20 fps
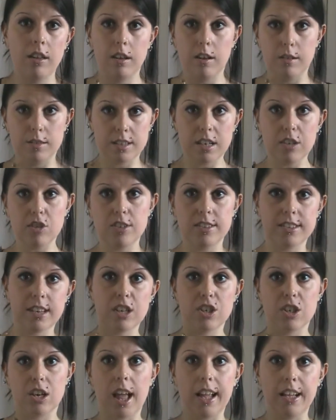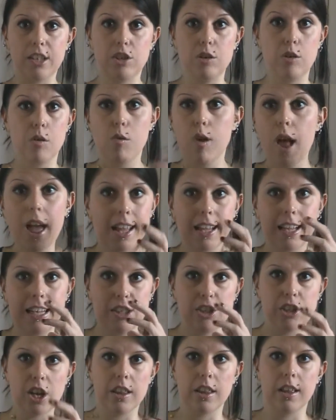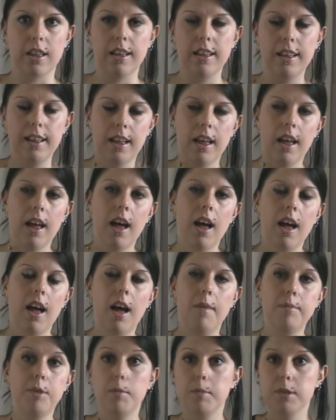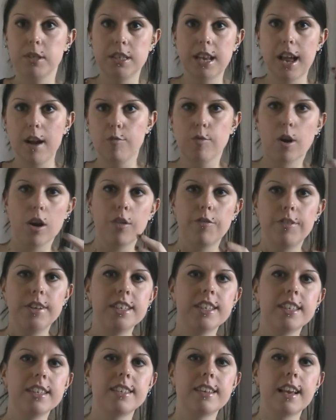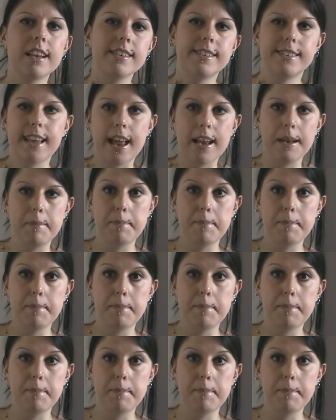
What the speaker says: such and such likes you, you like each other. You must now run off into the sunset and